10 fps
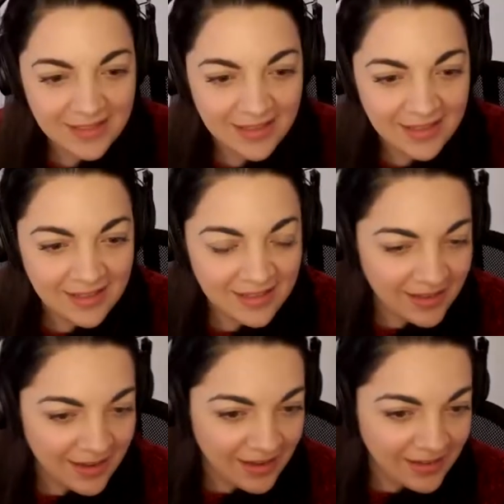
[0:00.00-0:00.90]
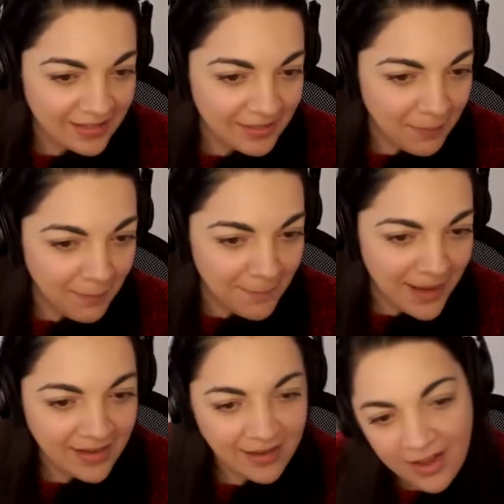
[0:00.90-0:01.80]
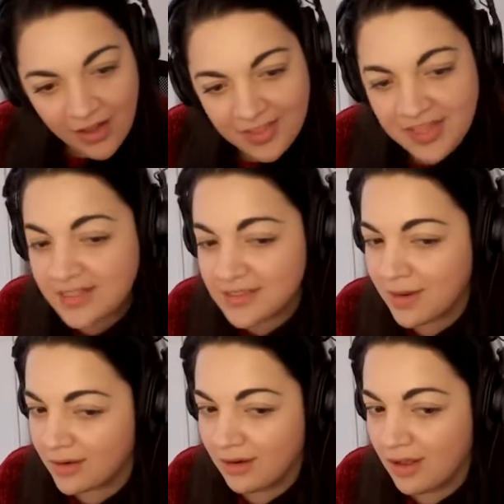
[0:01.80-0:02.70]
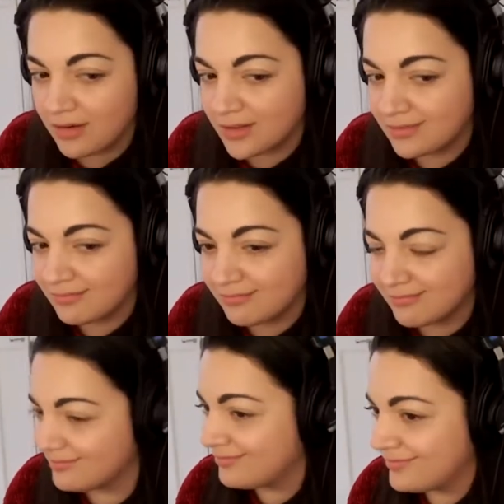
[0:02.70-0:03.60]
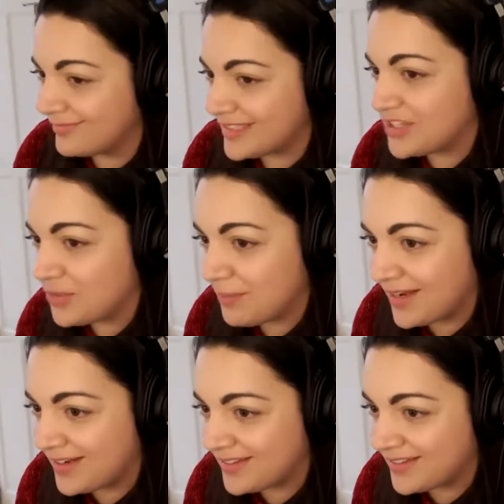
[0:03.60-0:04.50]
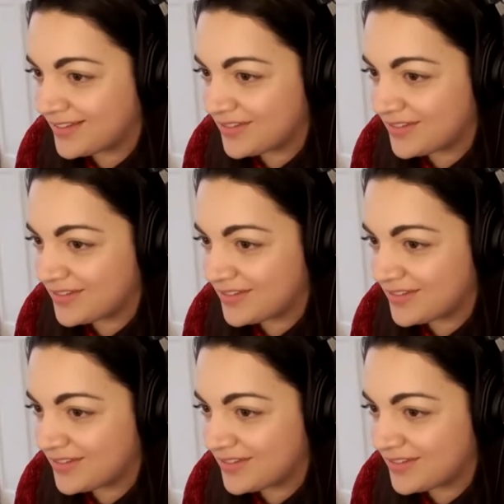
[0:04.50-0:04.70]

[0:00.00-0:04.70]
And I Mike L. I think it's Mike Long. Is that you, Mike?